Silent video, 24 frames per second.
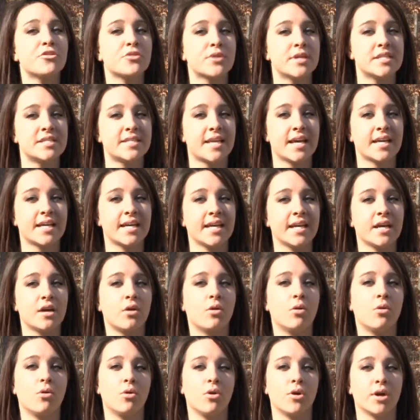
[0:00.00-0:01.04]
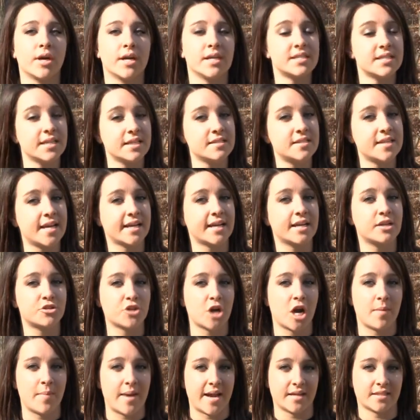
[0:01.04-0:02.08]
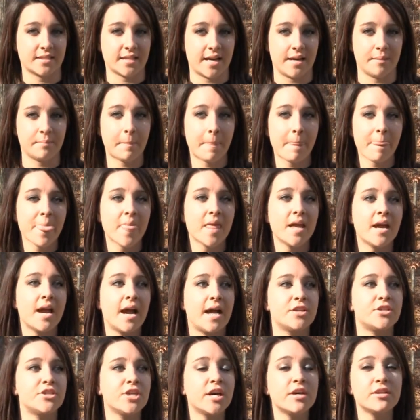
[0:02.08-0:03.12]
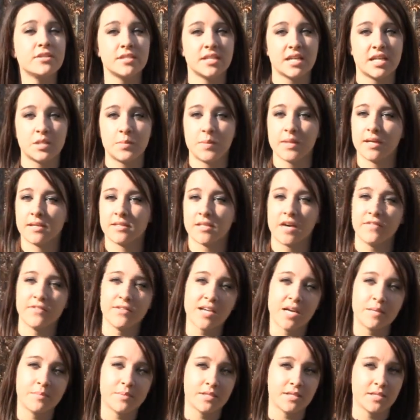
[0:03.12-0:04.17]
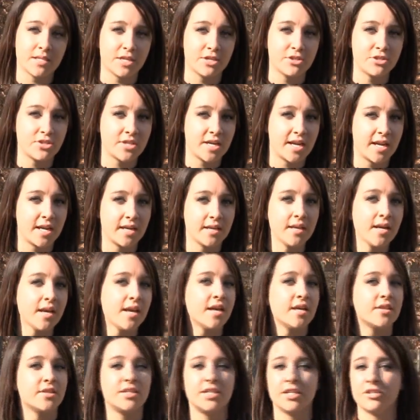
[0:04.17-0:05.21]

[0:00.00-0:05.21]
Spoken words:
3-second or a 10-second drawback time. I chose these because oftentimes in the deer stand, the